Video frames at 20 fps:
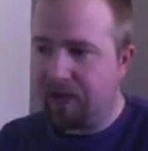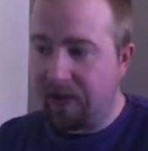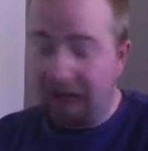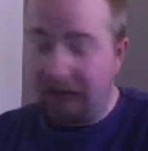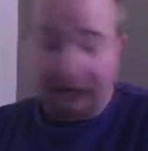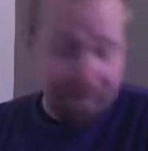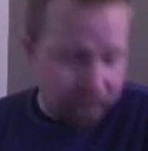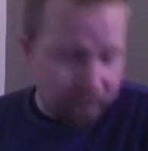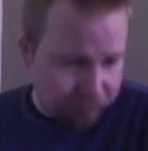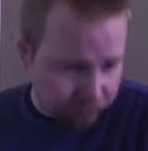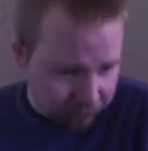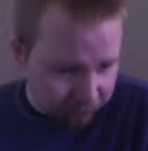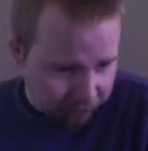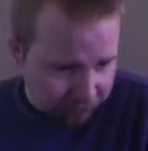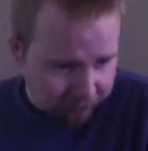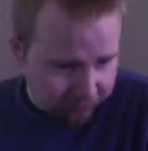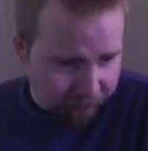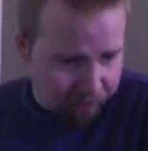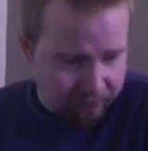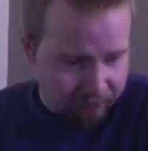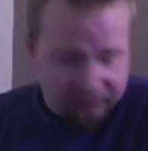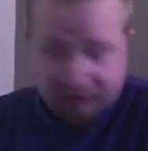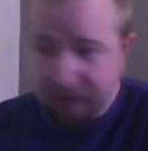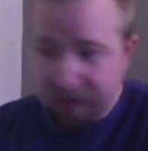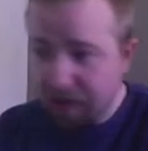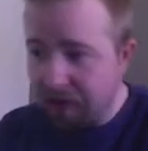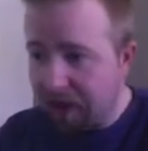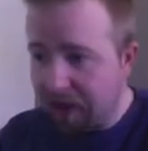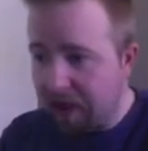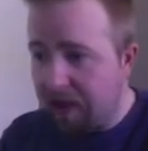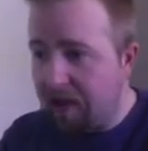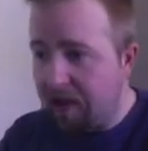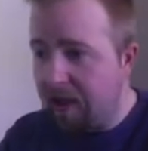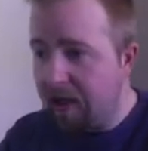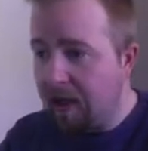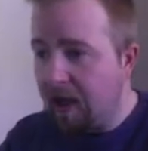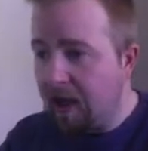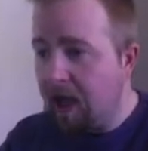so you have to do a little bit of research there.